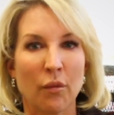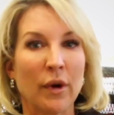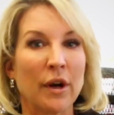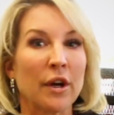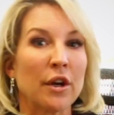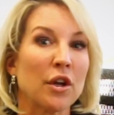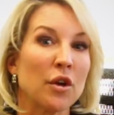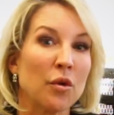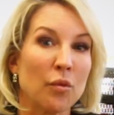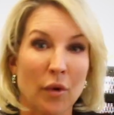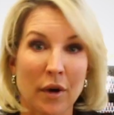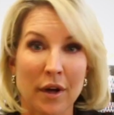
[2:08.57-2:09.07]
where
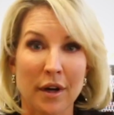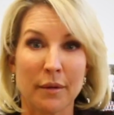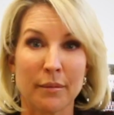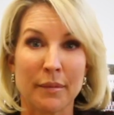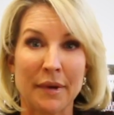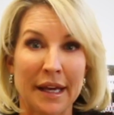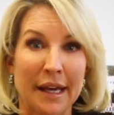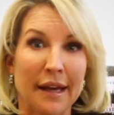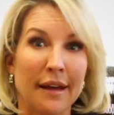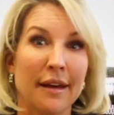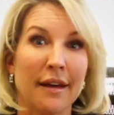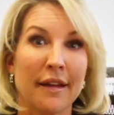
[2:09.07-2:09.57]
you want to
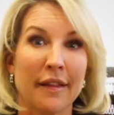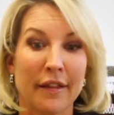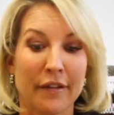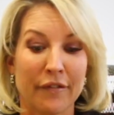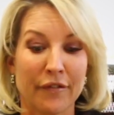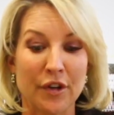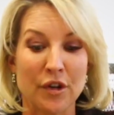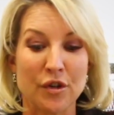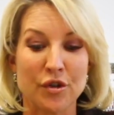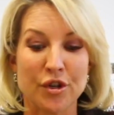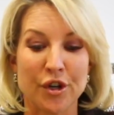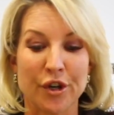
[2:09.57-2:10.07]
be in the
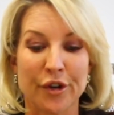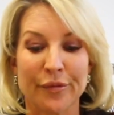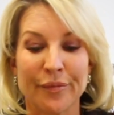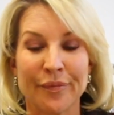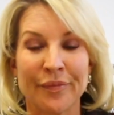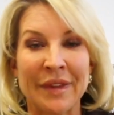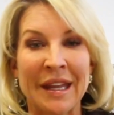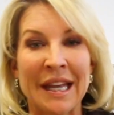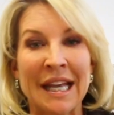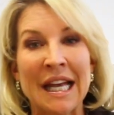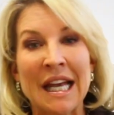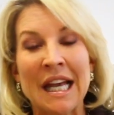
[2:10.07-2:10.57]
future.
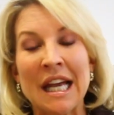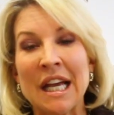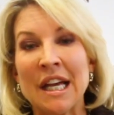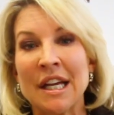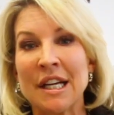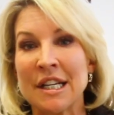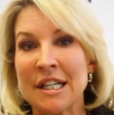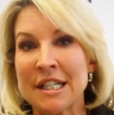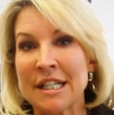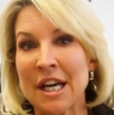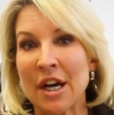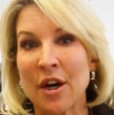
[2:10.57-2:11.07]

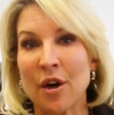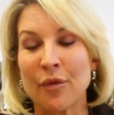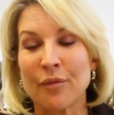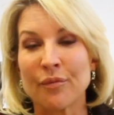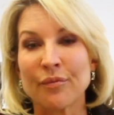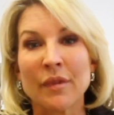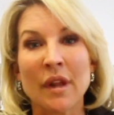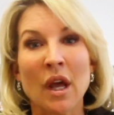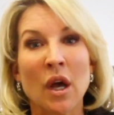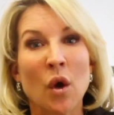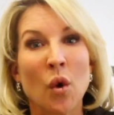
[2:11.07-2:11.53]
So